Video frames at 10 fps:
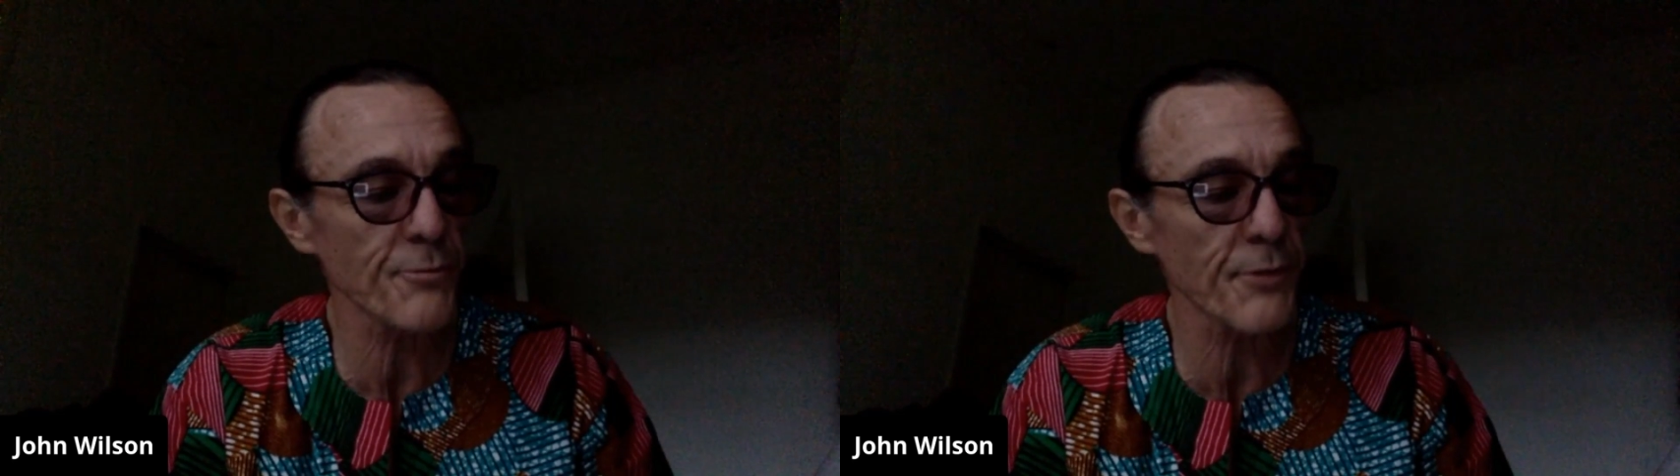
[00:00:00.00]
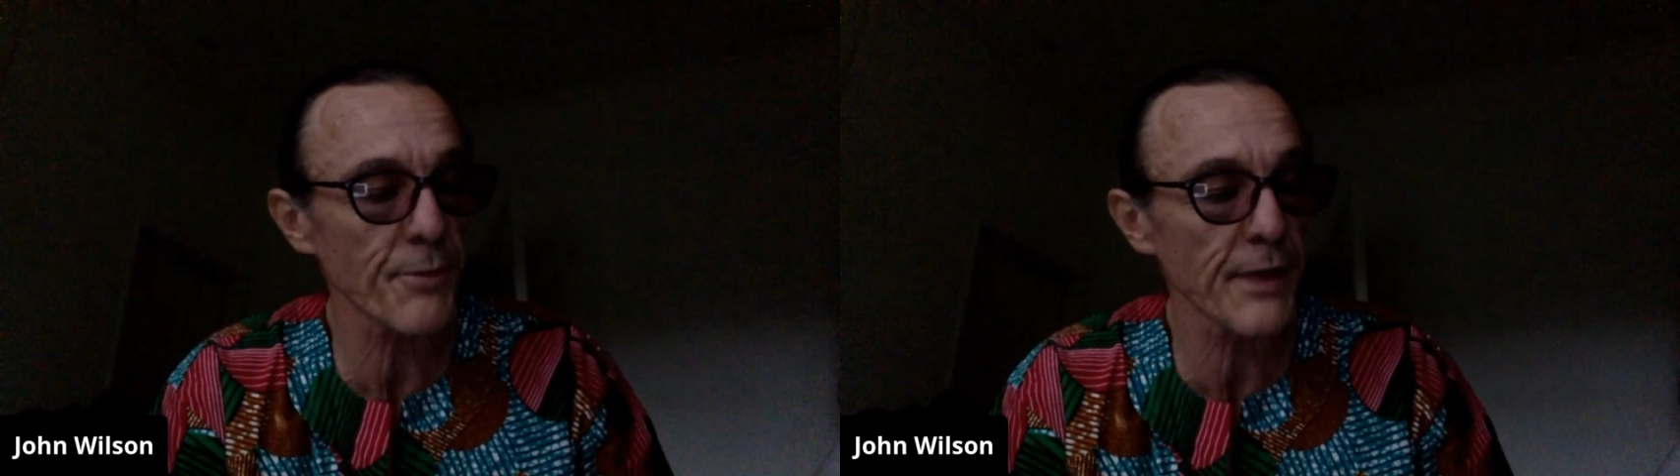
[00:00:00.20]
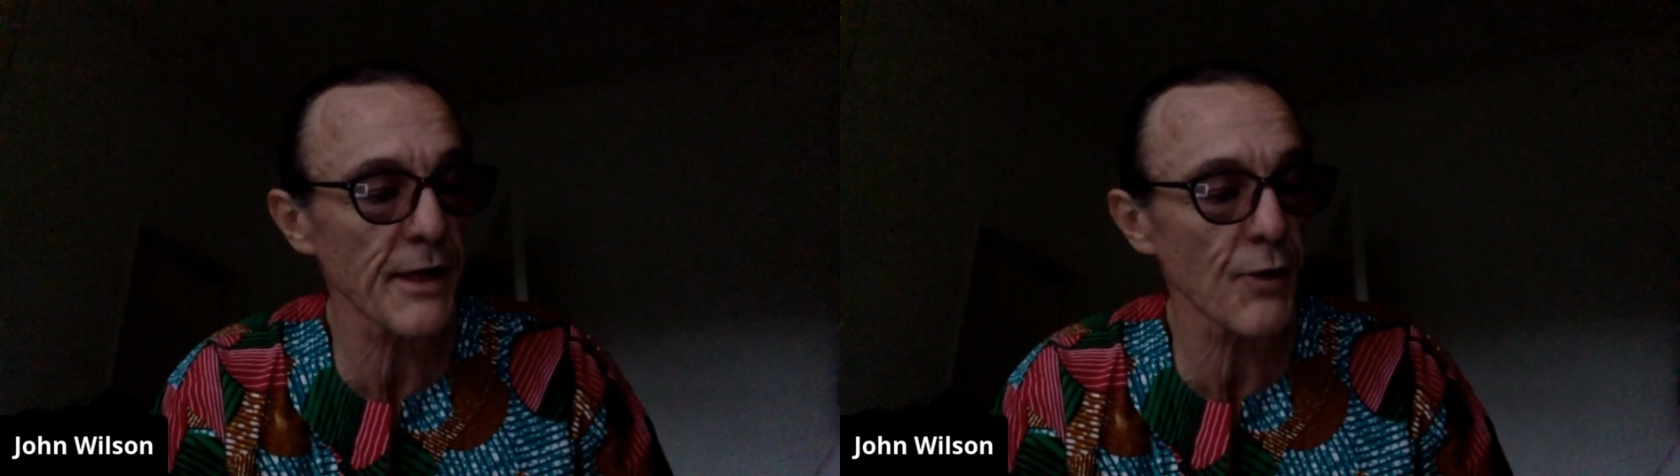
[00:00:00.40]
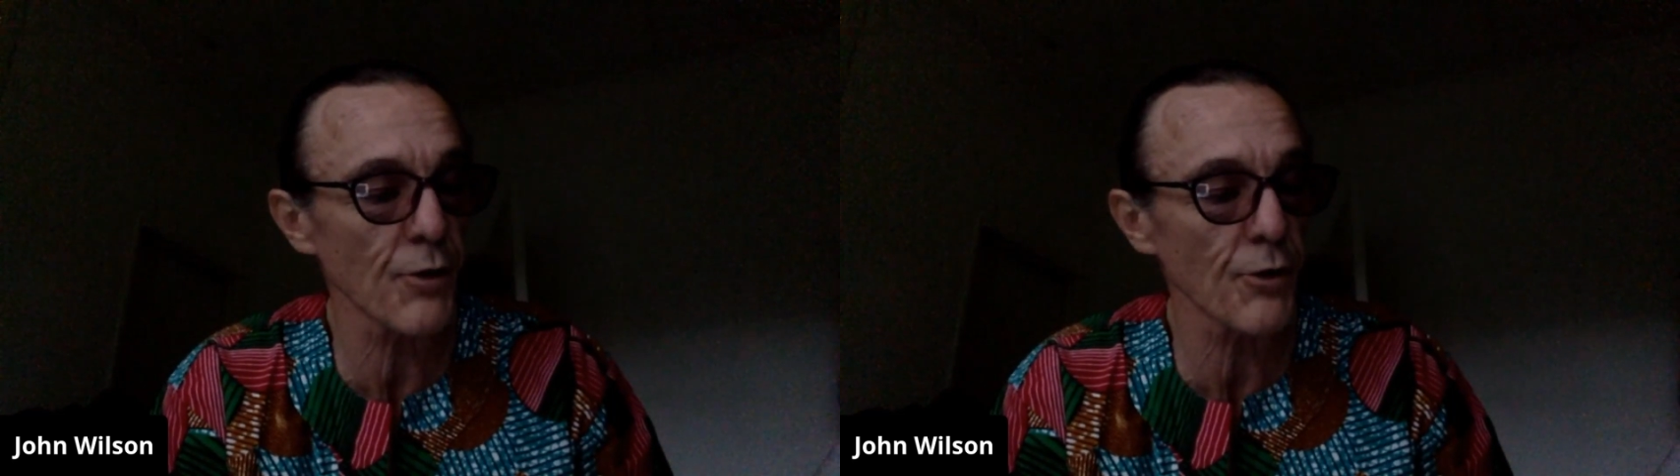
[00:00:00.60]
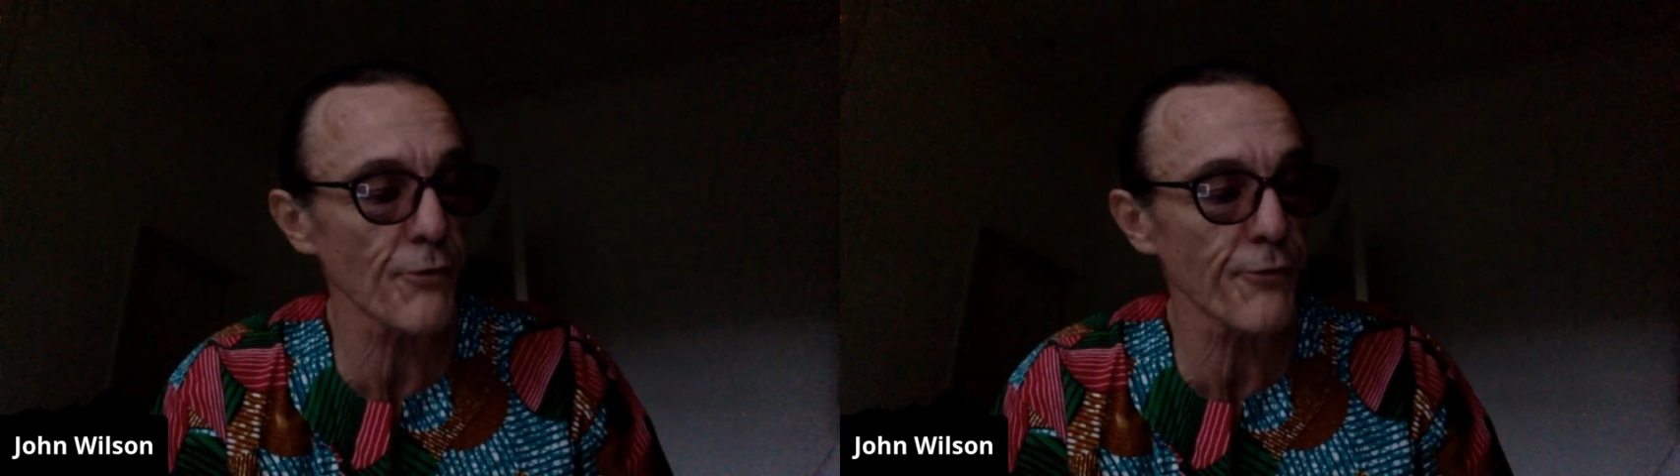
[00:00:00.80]
and prepare
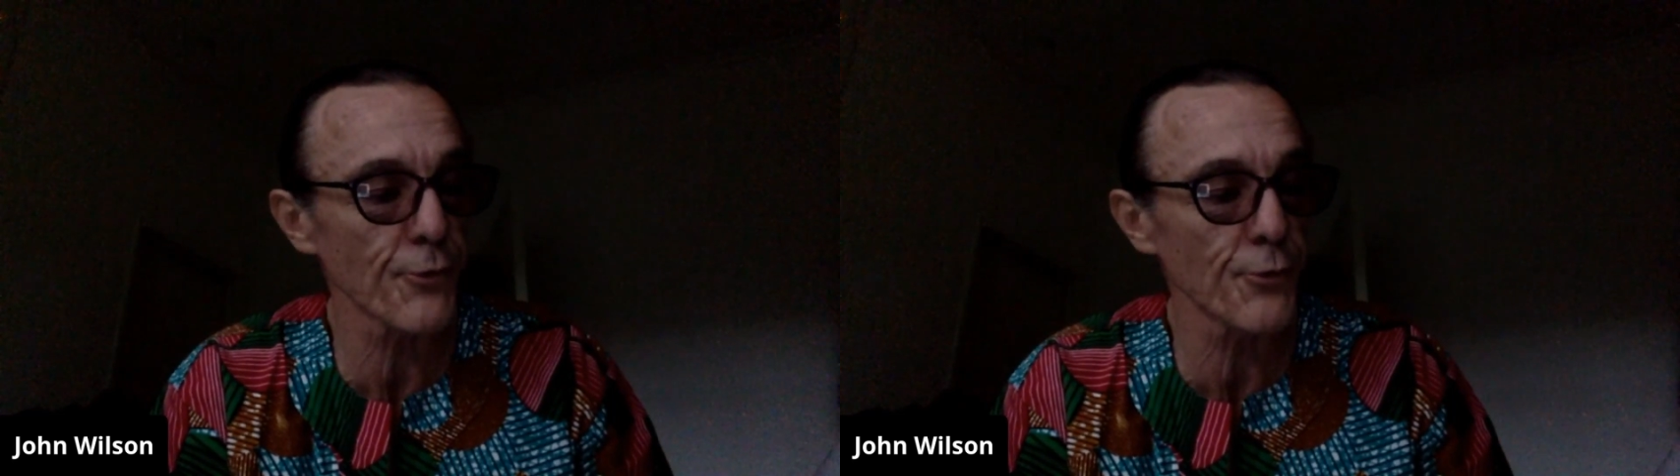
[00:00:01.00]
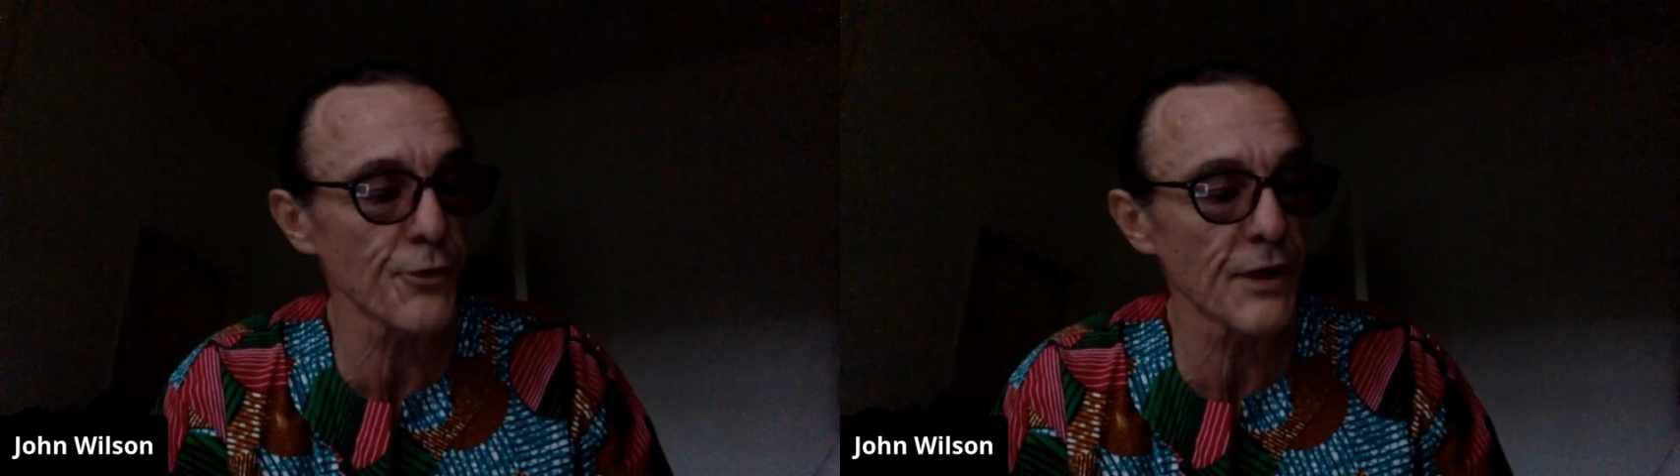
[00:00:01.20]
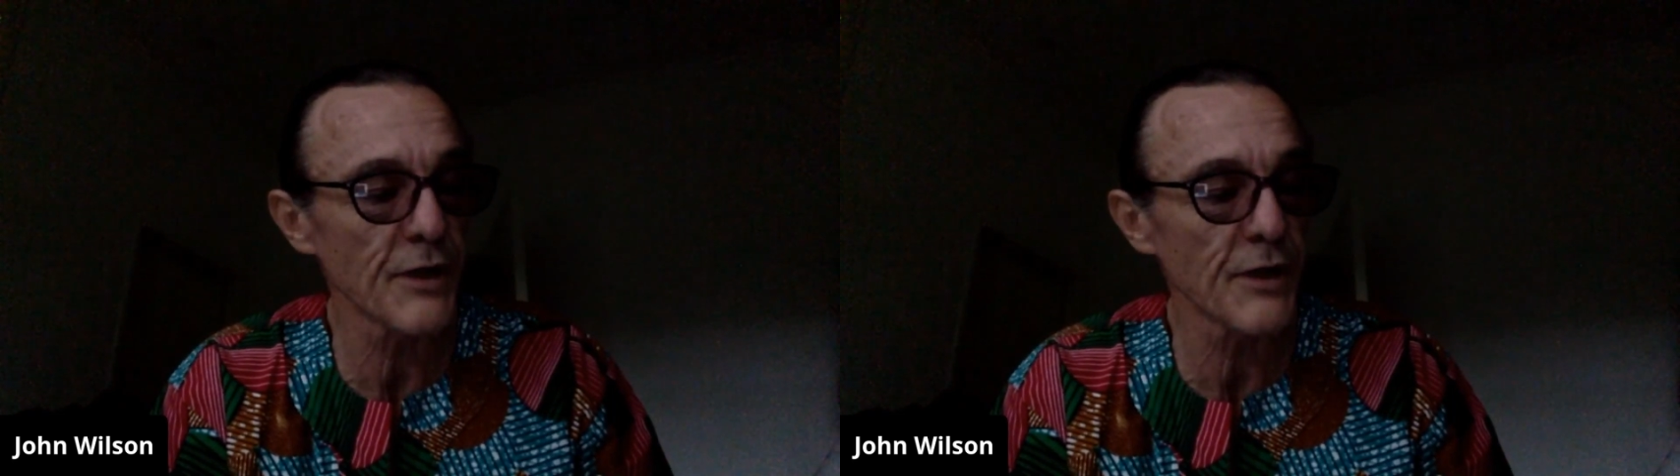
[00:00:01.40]
all your food.